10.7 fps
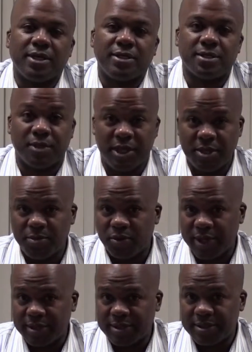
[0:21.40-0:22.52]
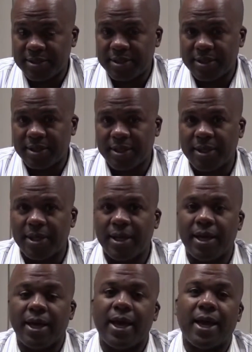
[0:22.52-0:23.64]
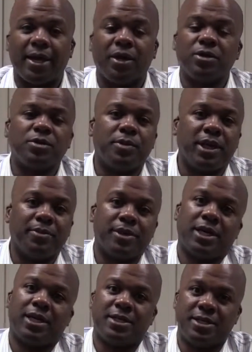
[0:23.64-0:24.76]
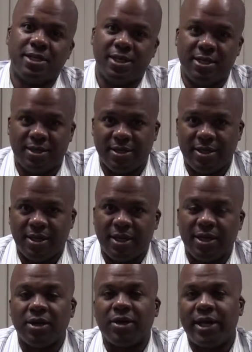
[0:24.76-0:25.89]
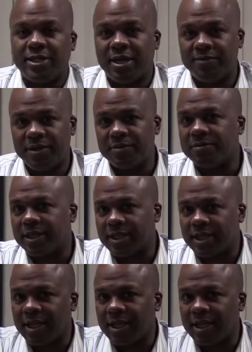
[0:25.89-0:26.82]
some key points, and also about hepatitis C in our HIV infected